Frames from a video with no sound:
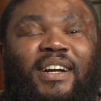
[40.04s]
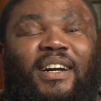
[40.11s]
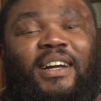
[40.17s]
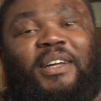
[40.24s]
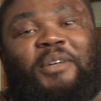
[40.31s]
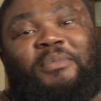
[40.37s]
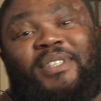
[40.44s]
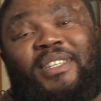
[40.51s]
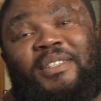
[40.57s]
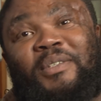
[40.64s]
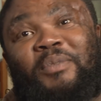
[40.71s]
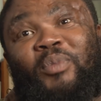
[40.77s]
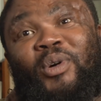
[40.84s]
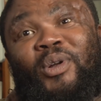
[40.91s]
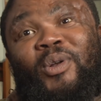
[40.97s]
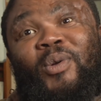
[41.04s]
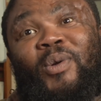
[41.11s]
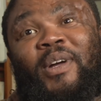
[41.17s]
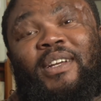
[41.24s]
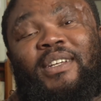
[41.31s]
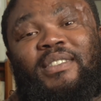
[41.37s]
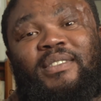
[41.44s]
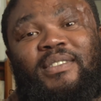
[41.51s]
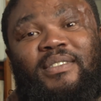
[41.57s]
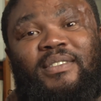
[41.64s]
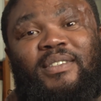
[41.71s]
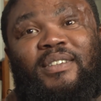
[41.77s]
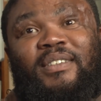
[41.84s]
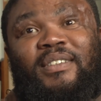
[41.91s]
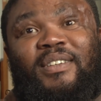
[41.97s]
I am Zizi Pontlwana,
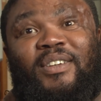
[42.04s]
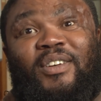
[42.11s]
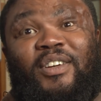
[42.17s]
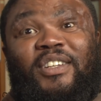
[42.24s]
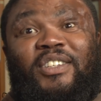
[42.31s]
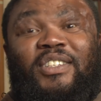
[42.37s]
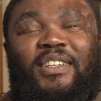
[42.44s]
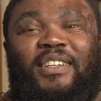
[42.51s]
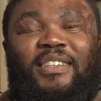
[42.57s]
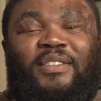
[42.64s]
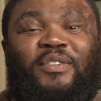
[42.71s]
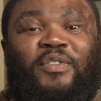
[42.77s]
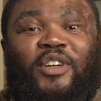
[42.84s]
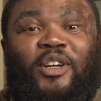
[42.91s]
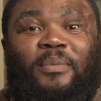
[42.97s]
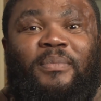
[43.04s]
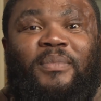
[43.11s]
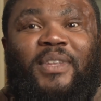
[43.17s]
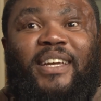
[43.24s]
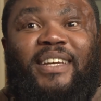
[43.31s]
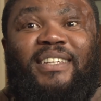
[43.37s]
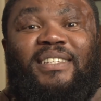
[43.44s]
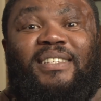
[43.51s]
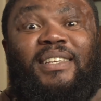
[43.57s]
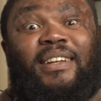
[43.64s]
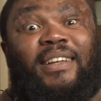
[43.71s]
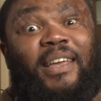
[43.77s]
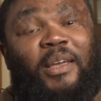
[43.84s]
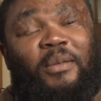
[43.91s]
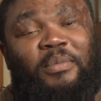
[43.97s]
originally from the
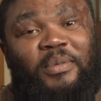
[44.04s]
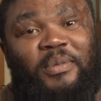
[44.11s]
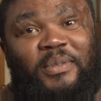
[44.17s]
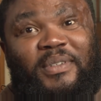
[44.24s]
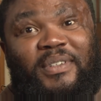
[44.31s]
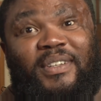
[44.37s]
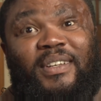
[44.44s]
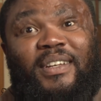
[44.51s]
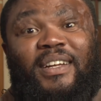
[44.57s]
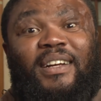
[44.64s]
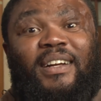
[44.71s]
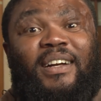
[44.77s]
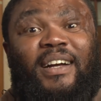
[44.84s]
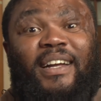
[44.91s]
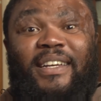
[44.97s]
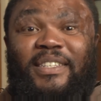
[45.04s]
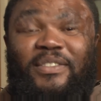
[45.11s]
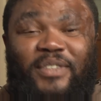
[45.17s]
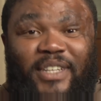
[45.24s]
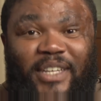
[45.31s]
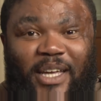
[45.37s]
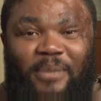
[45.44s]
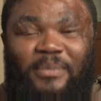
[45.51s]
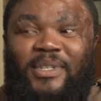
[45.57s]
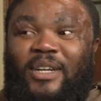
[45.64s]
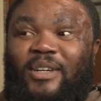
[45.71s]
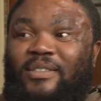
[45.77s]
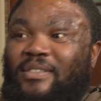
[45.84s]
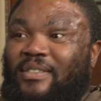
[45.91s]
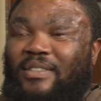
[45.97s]
Eastern Cape. I live in Cape
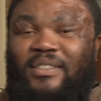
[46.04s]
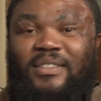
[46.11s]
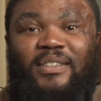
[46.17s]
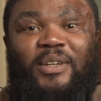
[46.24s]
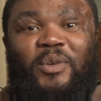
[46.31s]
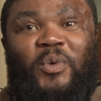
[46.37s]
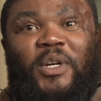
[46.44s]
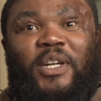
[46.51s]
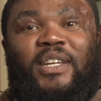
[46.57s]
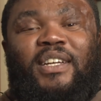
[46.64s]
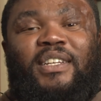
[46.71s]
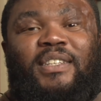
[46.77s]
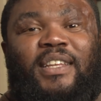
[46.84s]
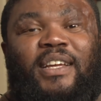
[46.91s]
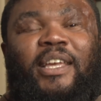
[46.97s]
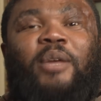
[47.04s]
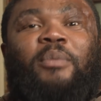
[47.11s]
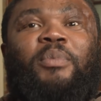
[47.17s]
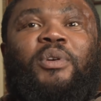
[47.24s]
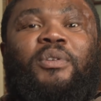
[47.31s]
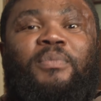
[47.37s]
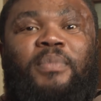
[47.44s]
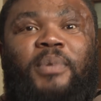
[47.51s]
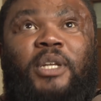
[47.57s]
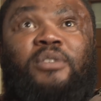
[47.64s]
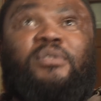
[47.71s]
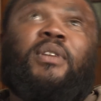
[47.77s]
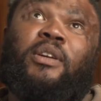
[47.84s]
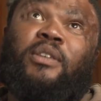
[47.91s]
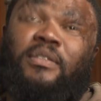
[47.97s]
Town, and I work at the Cape
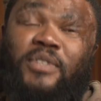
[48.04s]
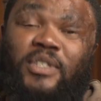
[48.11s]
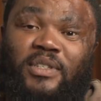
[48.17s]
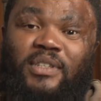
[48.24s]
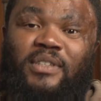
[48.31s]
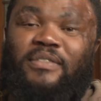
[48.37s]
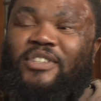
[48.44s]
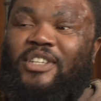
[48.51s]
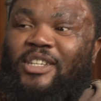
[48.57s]
Peninsula University of